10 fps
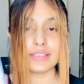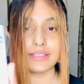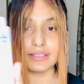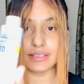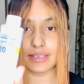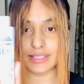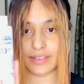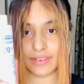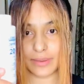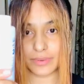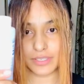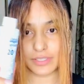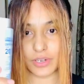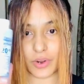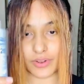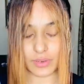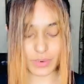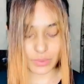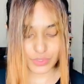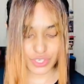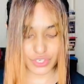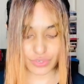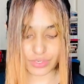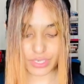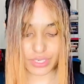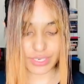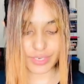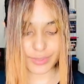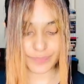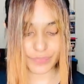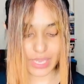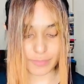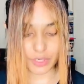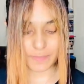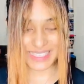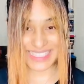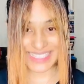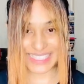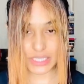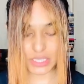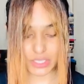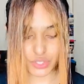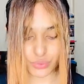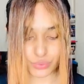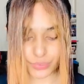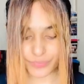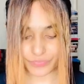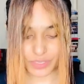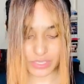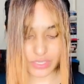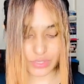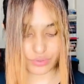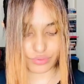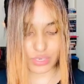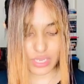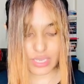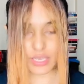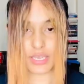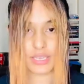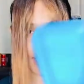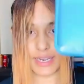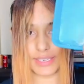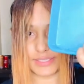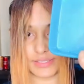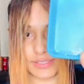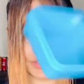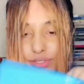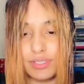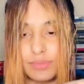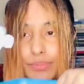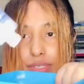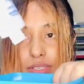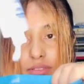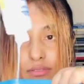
the developer, the L'Oreal one, which I showed earlier. I'm going to mix the two. So I'll just put in